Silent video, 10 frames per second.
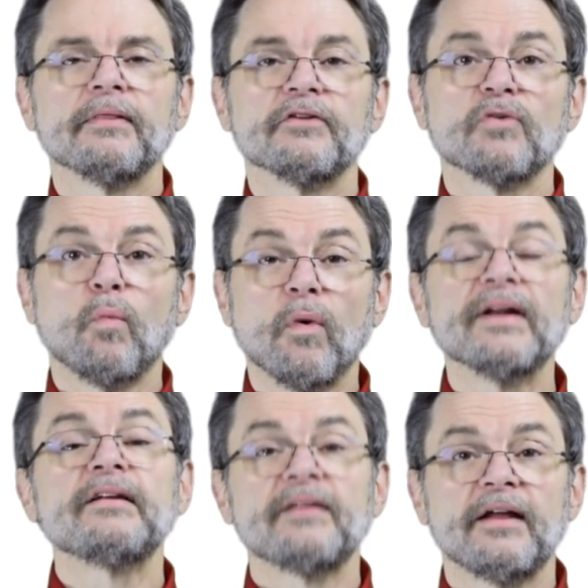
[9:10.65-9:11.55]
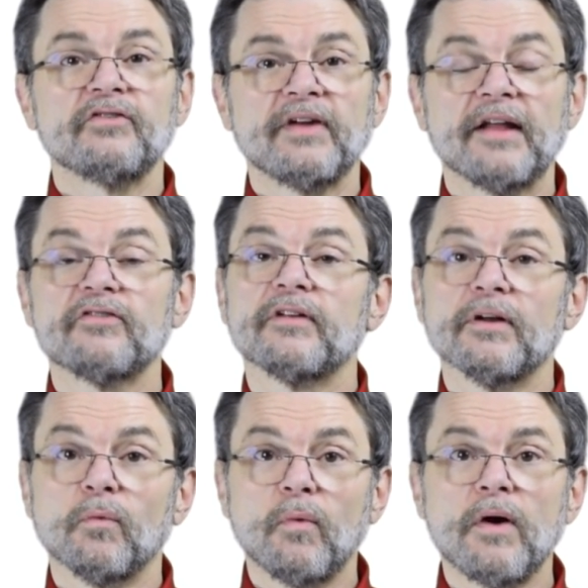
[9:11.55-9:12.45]
there's a 1 in 10 chance that
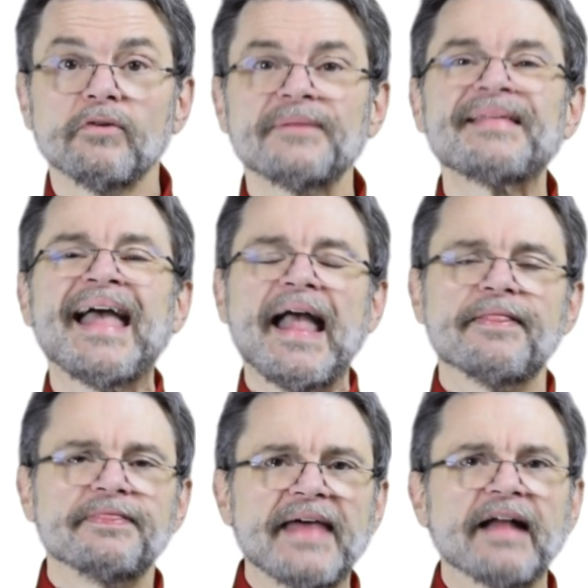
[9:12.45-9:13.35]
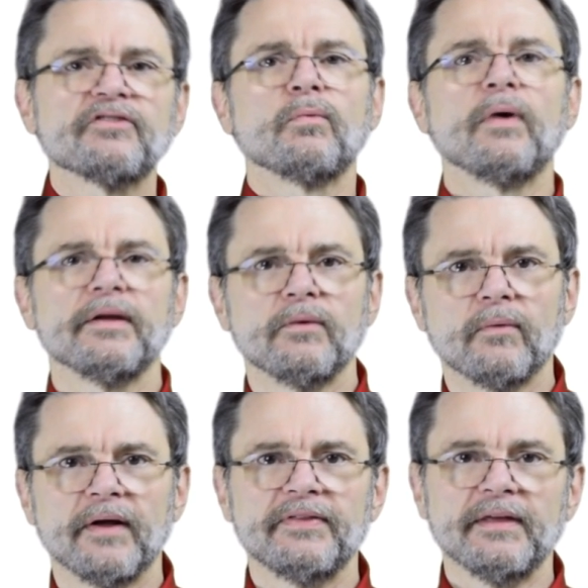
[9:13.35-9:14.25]
it won't, and that's why you
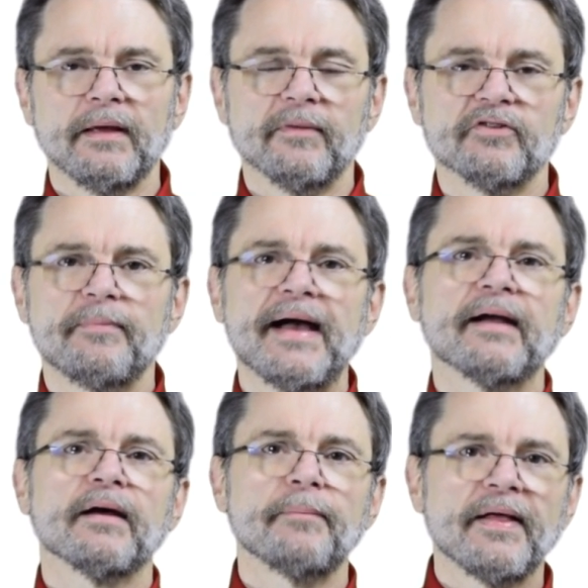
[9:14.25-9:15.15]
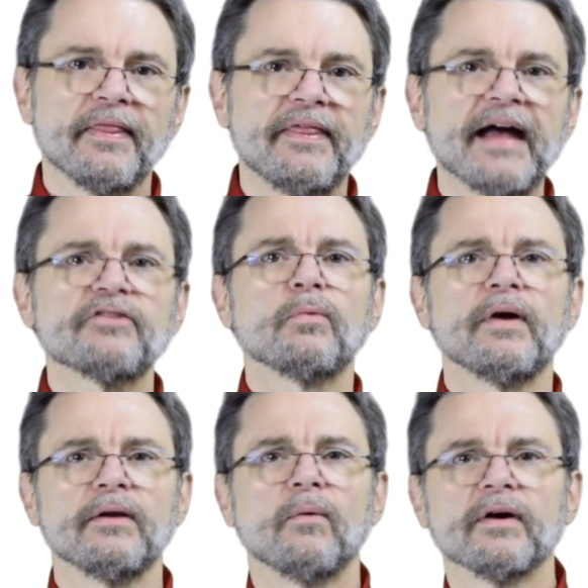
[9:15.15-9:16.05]
want the image backup. That's
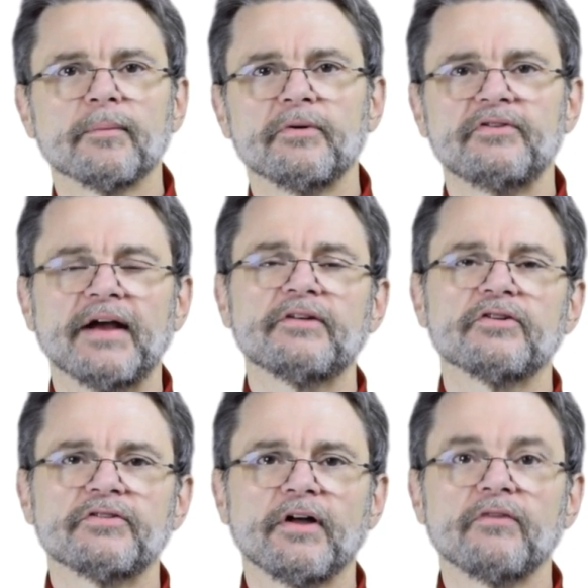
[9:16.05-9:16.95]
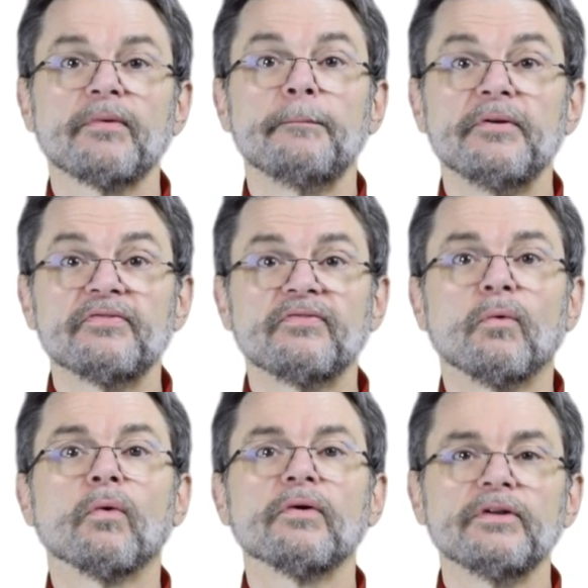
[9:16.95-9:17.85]
why you want to protect yourself
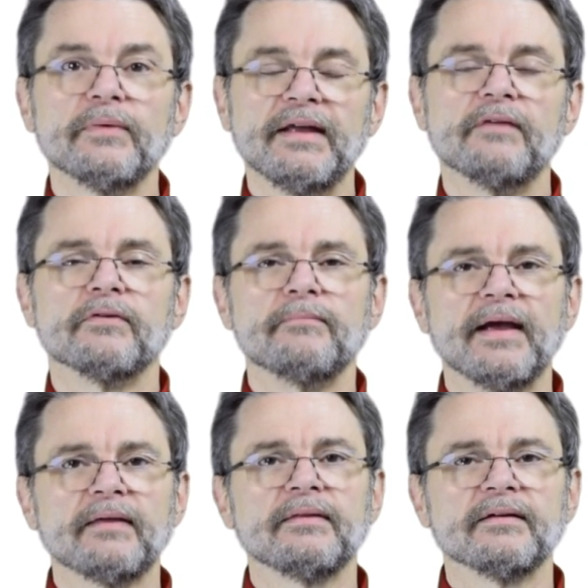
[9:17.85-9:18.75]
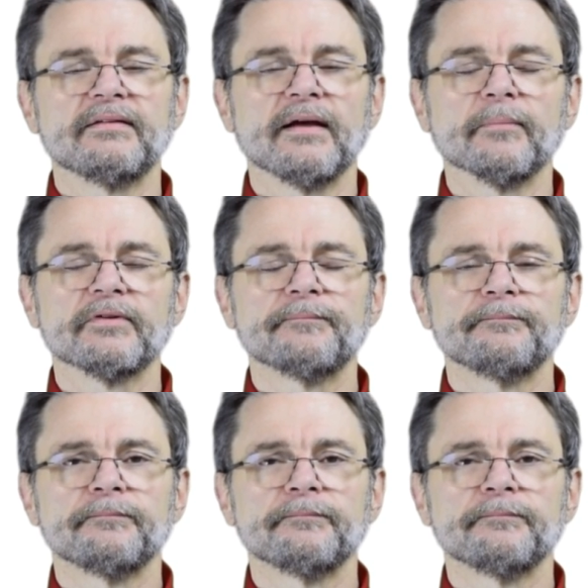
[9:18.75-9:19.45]
before you even make the attempt.